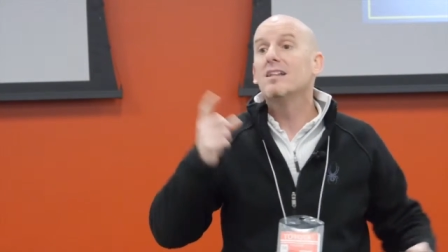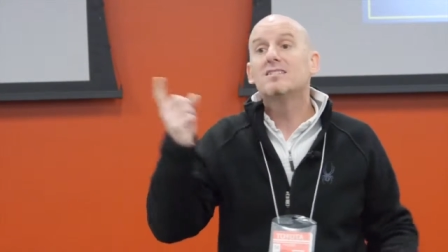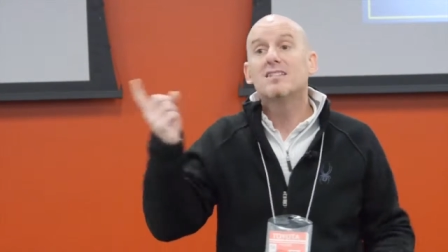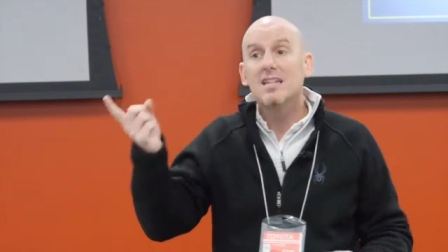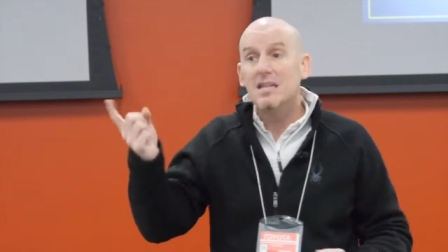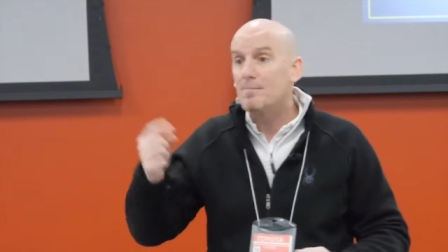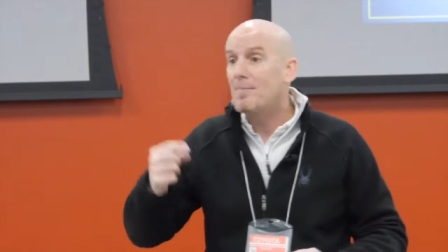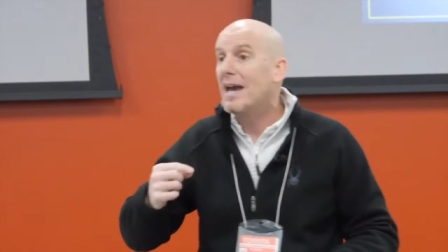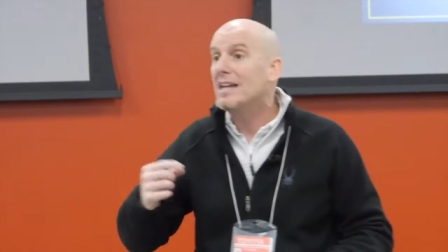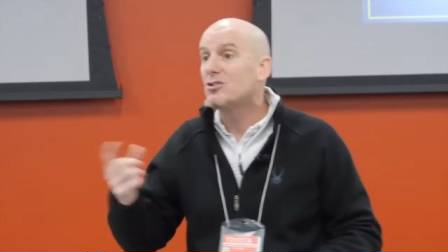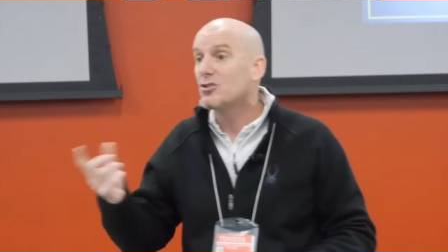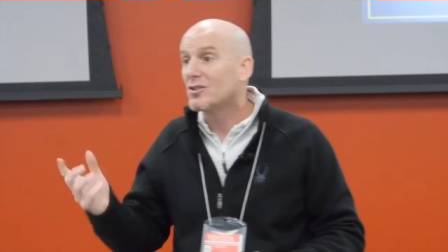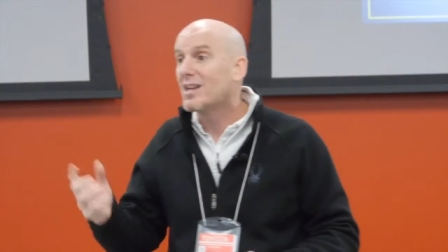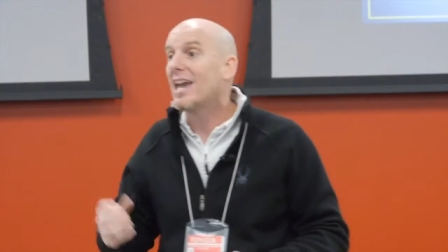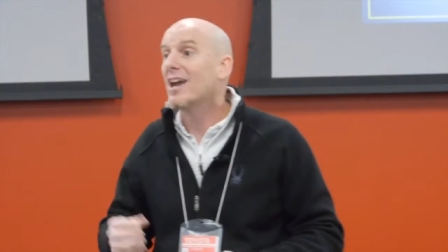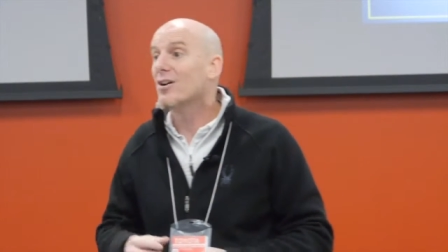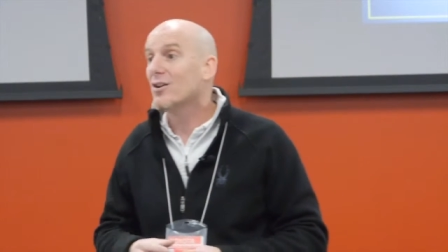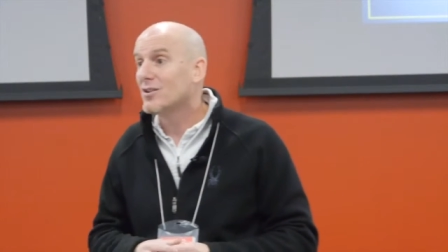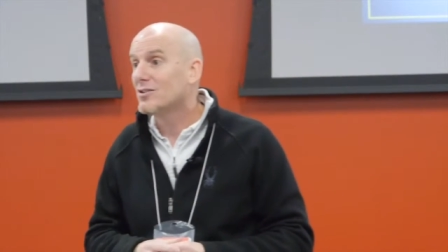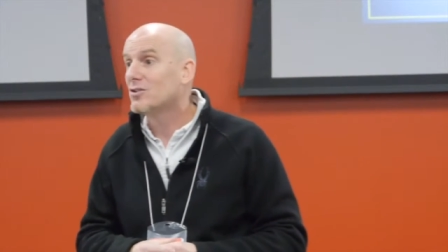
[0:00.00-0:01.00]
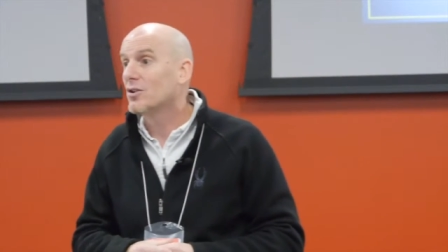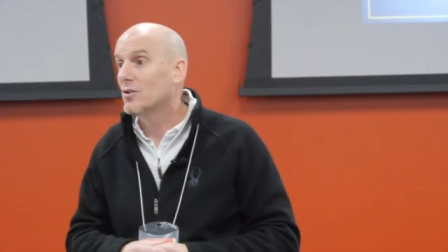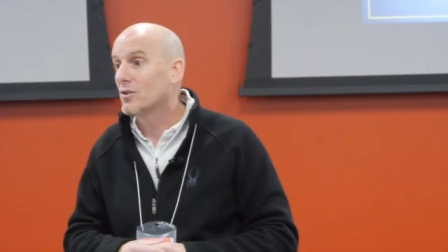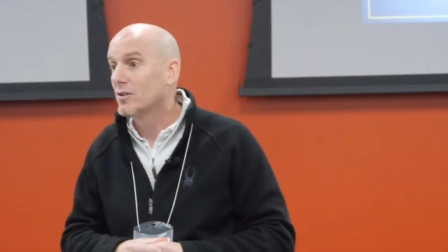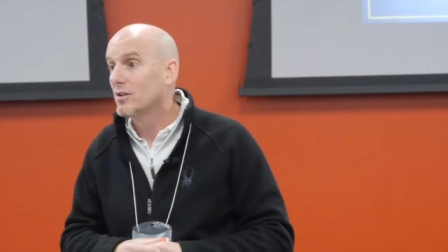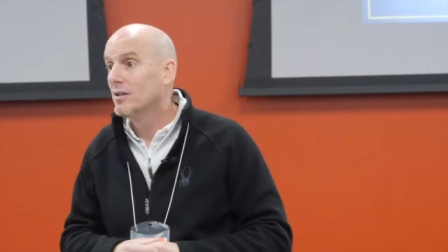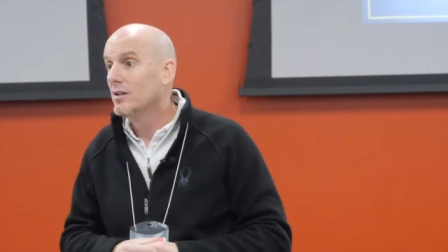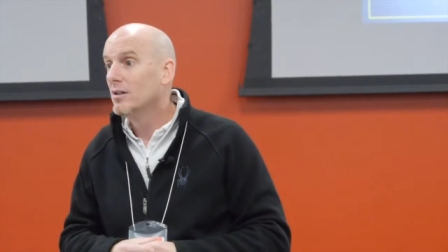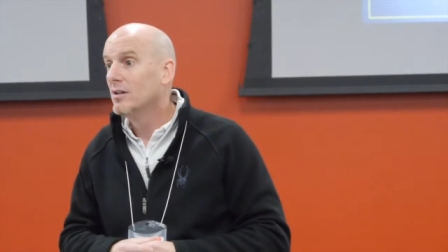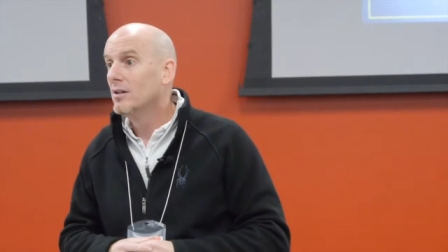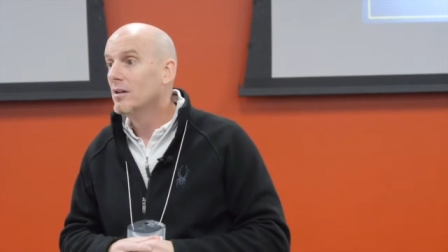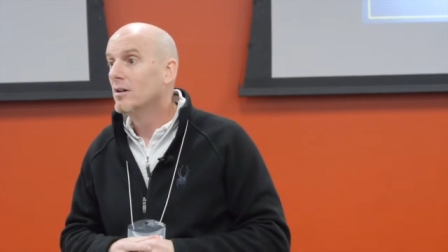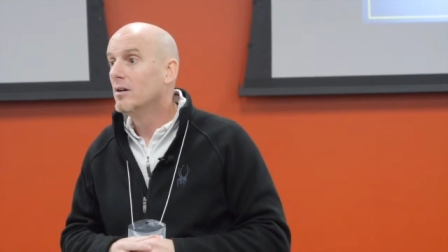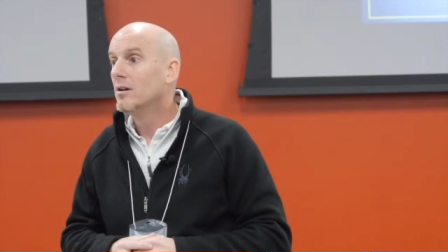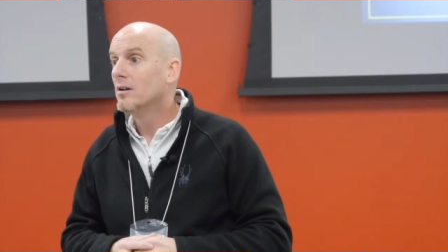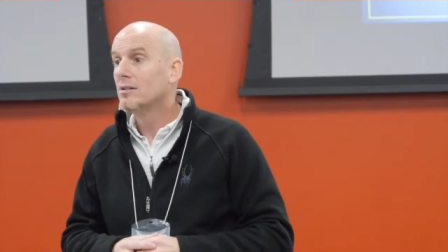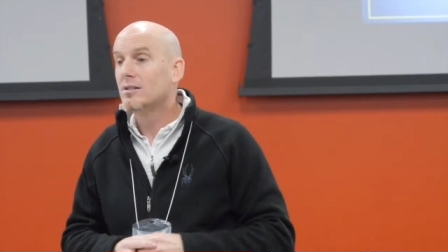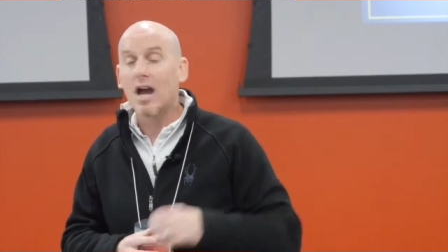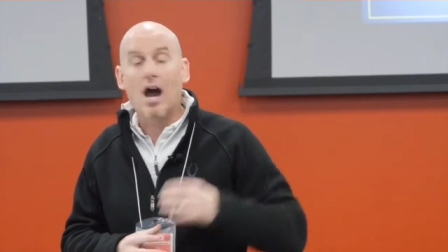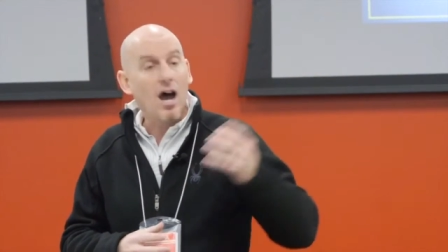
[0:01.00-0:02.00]
It's going to impact your character
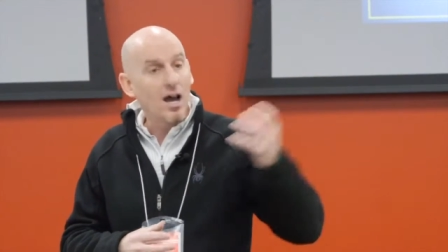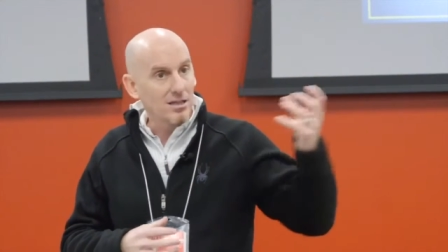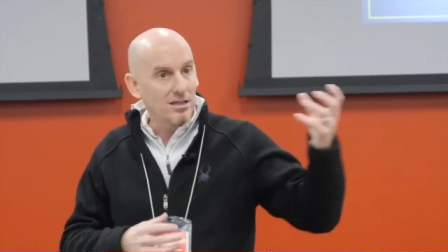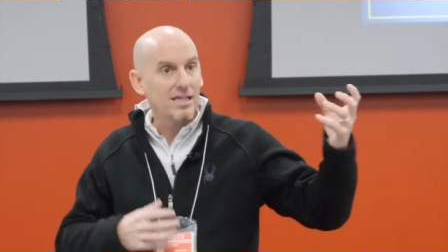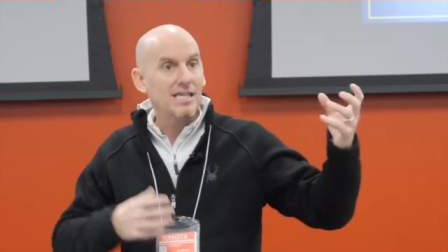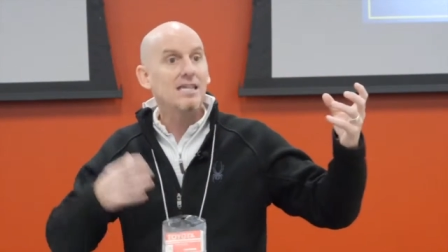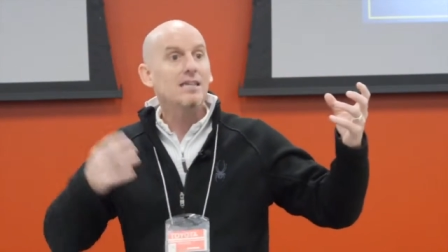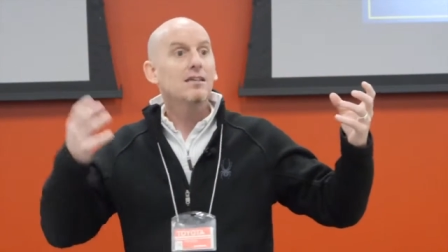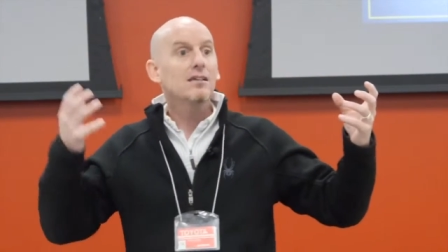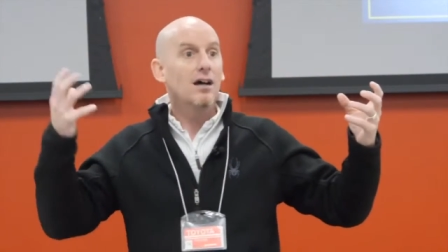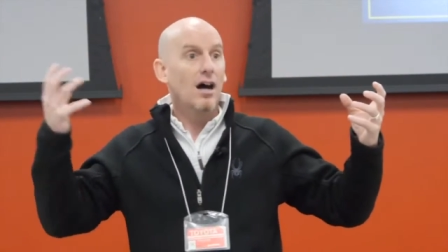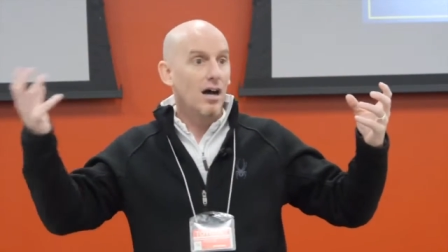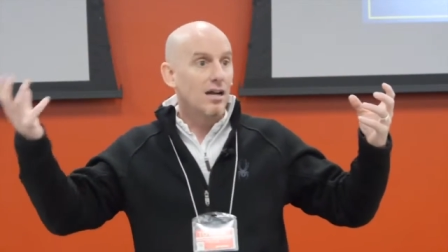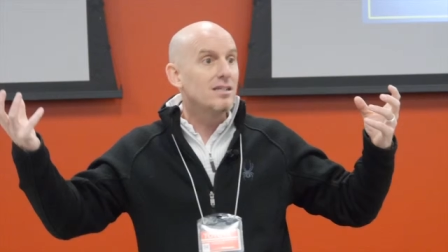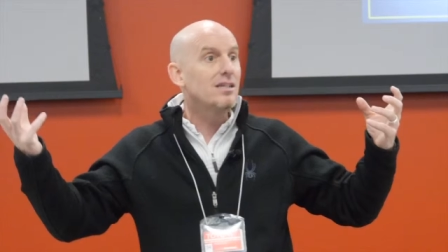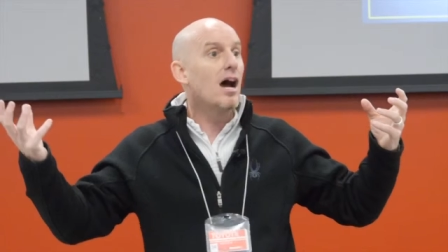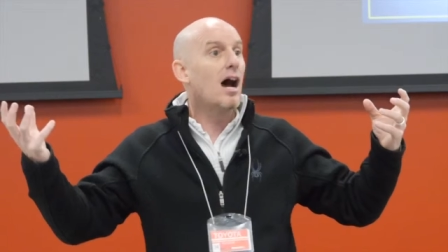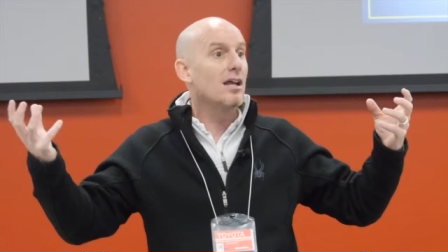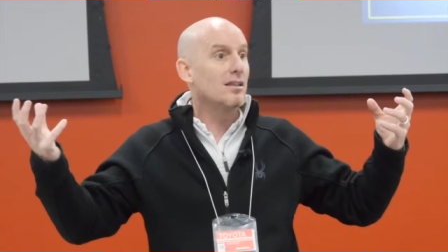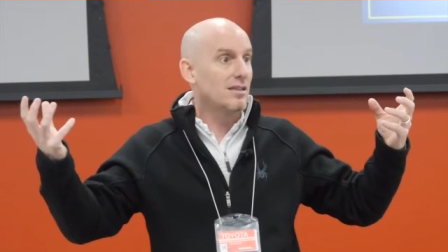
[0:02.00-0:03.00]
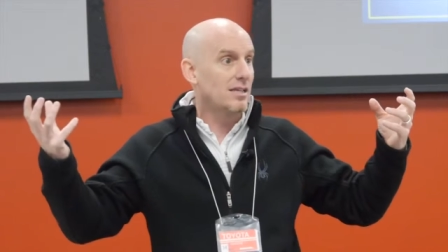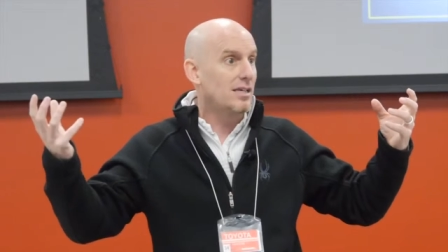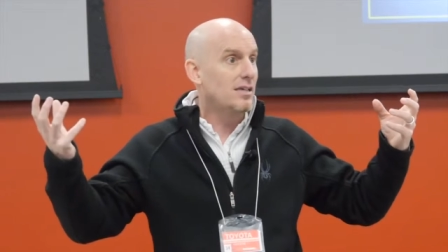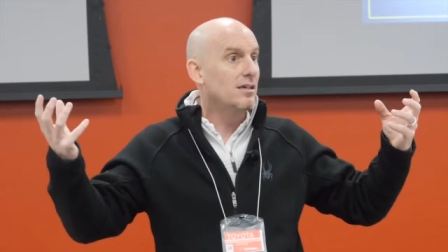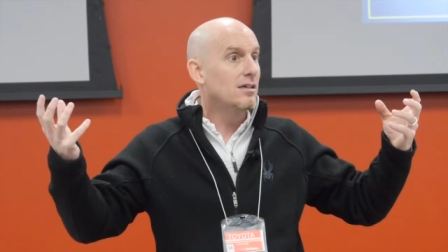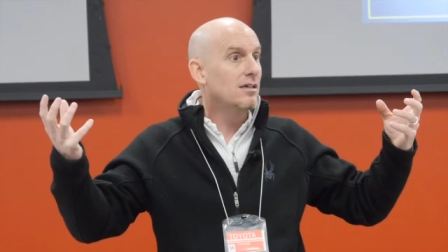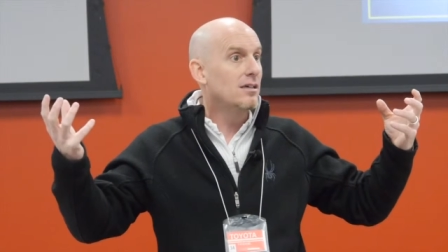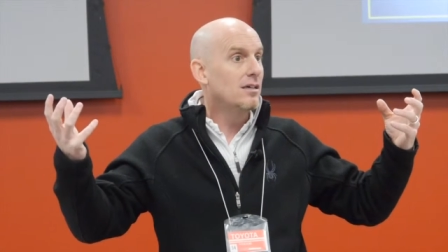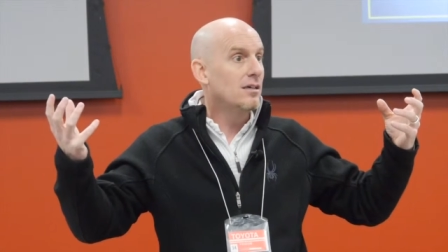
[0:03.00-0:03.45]
godly, ungodly,